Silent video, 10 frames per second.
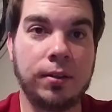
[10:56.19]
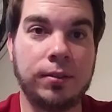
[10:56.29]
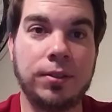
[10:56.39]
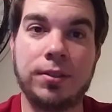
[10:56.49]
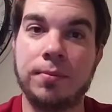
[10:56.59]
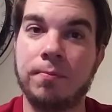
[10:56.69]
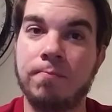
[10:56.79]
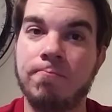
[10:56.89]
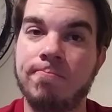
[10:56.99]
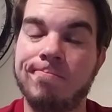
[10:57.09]
just some
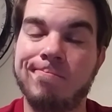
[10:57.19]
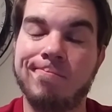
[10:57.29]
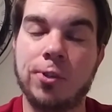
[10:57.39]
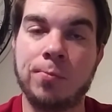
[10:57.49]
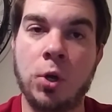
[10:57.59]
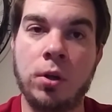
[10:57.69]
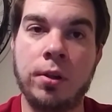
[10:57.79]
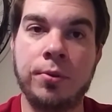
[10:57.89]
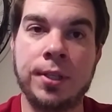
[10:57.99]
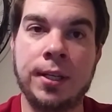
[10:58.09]
small
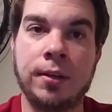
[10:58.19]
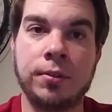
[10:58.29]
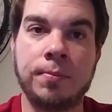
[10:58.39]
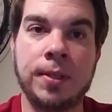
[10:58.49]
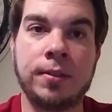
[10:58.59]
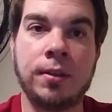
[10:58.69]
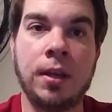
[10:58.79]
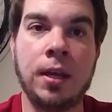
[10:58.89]
closing announcements.